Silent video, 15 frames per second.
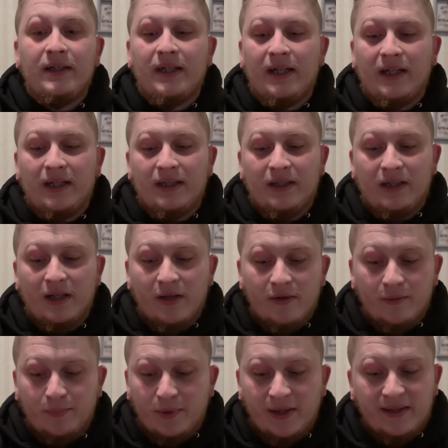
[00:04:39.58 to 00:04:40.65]
getting into
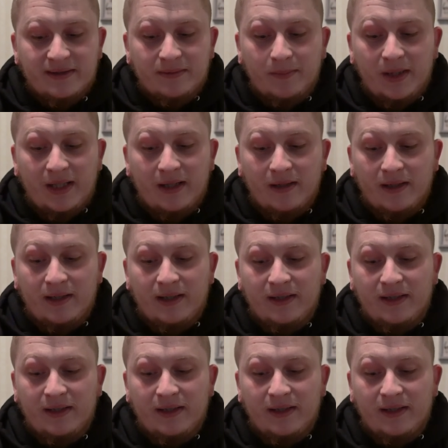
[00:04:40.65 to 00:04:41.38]
other plays immediately.